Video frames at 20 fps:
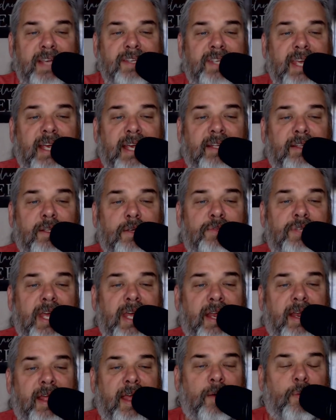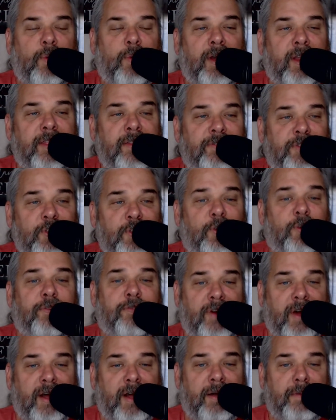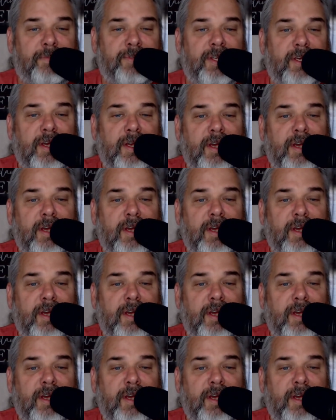second lieutenant at one of the fuel farms.